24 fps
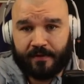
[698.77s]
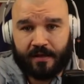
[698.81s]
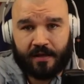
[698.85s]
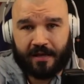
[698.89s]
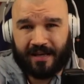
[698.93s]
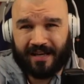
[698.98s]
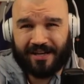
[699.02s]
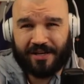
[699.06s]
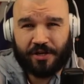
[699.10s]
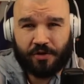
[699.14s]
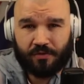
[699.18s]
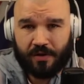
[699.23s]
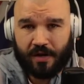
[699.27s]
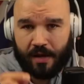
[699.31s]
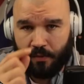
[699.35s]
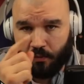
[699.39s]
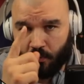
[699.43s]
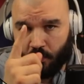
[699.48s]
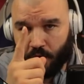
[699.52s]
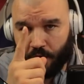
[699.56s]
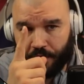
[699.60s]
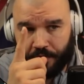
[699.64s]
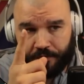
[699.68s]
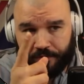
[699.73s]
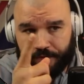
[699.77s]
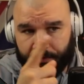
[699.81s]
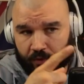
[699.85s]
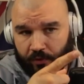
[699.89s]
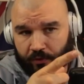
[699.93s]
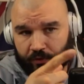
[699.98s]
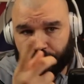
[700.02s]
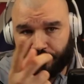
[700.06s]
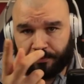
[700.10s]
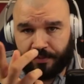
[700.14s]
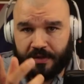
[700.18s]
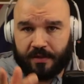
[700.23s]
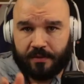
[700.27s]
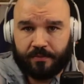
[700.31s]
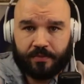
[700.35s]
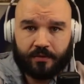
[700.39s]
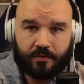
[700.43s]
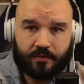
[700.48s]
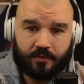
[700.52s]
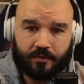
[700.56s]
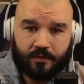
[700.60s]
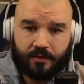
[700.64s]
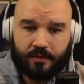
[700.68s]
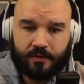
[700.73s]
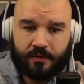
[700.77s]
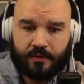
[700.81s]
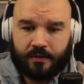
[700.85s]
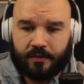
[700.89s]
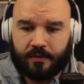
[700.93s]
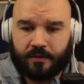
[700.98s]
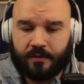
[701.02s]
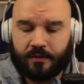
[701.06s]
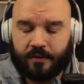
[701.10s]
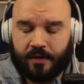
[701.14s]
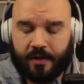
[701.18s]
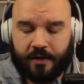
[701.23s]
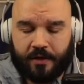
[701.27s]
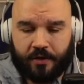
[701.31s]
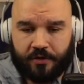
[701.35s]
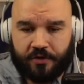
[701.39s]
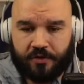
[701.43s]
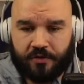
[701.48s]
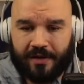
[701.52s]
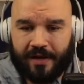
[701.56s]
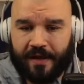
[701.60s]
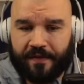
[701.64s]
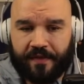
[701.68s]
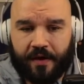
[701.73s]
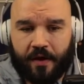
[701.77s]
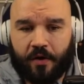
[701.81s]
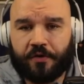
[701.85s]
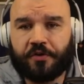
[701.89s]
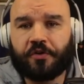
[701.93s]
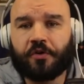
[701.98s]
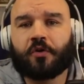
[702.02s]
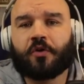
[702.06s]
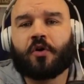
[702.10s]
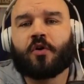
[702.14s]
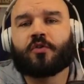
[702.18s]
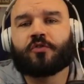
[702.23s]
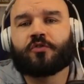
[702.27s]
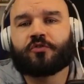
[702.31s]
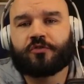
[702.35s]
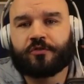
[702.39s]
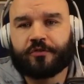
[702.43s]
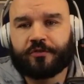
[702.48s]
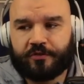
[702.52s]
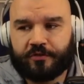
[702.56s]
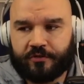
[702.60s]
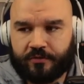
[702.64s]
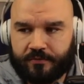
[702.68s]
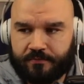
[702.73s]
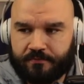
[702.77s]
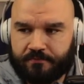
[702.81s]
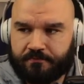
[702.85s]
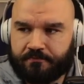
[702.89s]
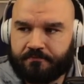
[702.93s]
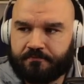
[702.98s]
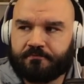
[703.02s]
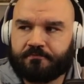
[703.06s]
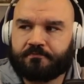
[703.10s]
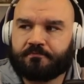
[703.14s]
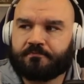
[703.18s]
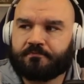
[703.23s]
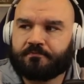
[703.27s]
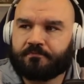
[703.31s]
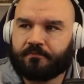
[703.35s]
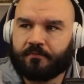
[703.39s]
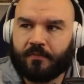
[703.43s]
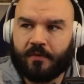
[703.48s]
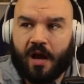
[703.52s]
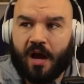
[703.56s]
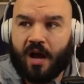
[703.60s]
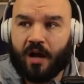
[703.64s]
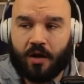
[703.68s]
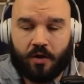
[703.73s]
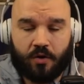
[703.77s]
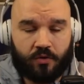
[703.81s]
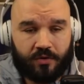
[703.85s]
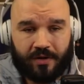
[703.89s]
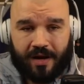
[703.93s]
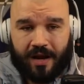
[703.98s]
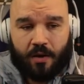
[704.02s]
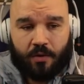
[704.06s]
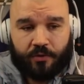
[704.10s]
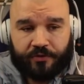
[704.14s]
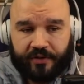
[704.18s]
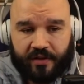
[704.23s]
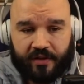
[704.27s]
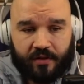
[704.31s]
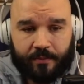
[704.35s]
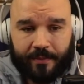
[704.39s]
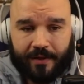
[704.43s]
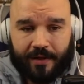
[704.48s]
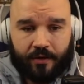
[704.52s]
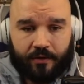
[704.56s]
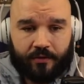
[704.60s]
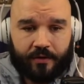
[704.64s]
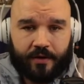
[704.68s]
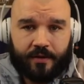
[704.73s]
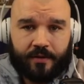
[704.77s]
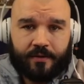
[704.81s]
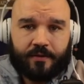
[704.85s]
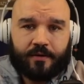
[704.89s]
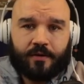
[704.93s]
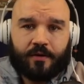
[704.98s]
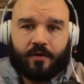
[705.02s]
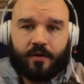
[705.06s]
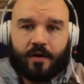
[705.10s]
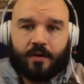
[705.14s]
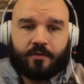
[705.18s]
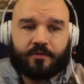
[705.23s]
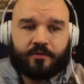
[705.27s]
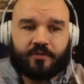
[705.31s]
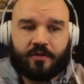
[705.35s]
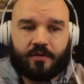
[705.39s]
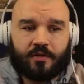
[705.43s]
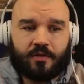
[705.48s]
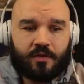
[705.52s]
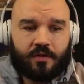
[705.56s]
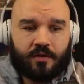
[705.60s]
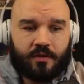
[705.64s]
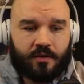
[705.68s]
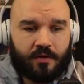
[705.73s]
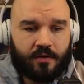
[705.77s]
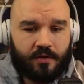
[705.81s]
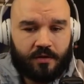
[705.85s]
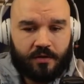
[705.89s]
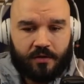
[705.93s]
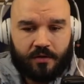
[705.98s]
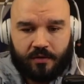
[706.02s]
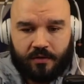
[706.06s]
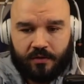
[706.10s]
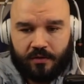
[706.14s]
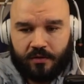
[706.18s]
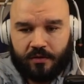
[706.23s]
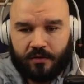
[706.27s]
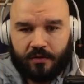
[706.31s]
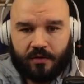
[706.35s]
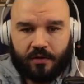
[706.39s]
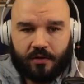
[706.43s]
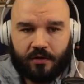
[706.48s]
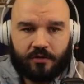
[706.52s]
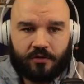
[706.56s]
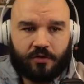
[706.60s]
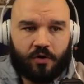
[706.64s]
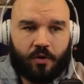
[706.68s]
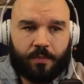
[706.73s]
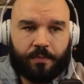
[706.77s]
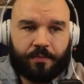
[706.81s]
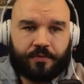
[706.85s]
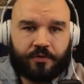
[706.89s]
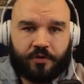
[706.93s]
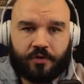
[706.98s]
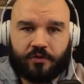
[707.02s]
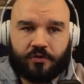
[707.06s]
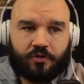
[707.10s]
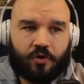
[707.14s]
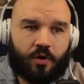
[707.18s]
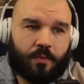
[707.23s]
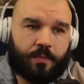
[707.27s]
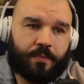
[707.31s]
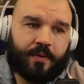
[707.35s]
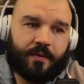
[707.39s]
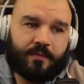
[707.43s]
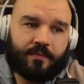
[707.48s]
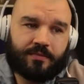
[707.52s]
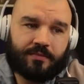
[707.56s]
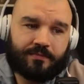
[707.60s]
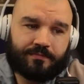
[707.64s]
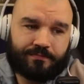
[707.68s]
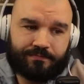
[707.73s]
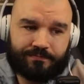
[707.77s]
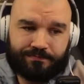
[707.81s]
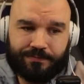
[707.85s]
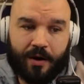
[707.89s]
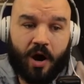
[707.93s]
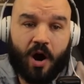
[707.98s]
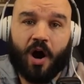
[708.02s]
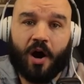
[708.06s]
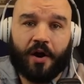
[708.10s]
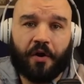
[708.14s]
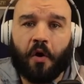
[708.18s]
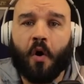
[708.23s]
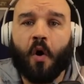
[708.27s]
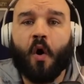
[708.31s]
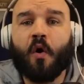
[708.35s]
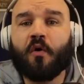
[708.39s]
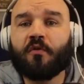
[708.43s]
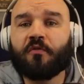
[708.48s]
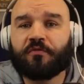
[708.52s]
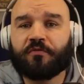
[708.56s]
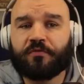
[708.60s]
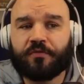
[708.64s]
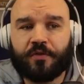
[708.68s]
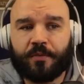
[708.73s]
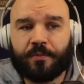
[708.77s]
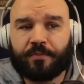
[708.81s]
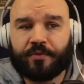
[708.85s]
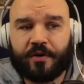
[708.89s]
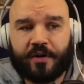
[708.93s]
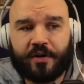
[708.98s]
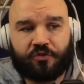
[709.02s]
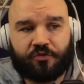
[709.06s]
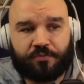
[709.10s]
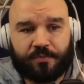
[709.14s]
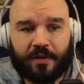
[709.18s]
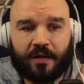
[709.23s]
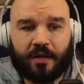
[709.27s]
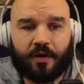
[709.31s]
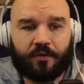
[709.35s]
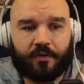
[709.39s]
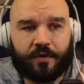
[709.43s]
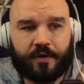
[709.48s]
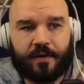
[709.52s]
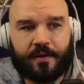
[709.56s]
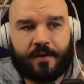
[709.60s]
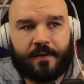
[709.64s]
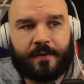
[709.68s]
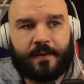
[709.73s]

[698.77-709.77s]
Can you let one of those people? Could you let that on your conscience? I couldn't. I was in the military. All right, I was in the the the top the top part of the British military.